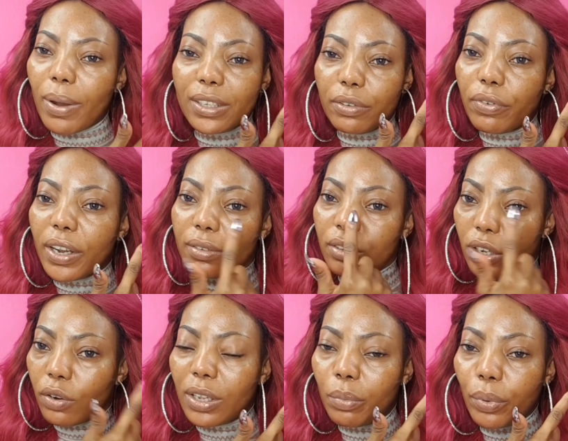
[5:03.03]
how I define
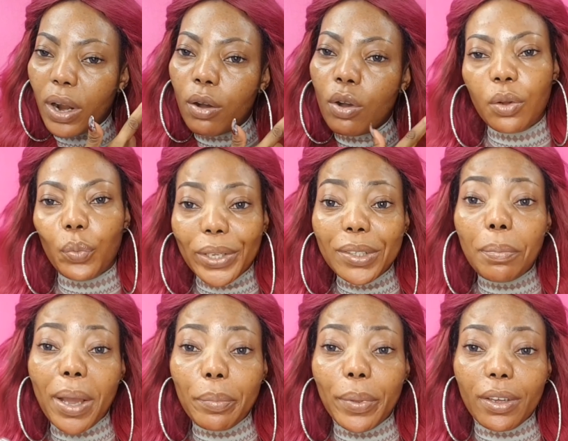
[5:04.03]
the other brow
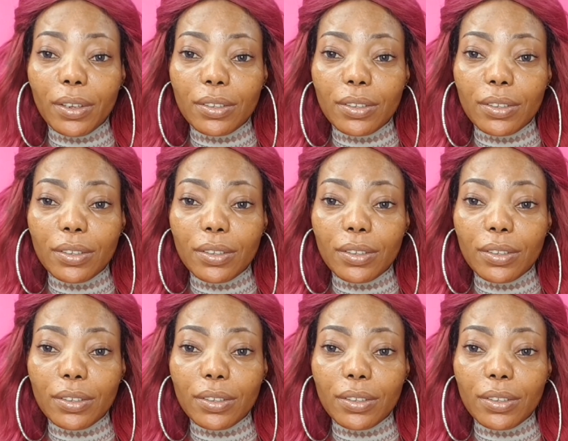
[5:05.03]
with my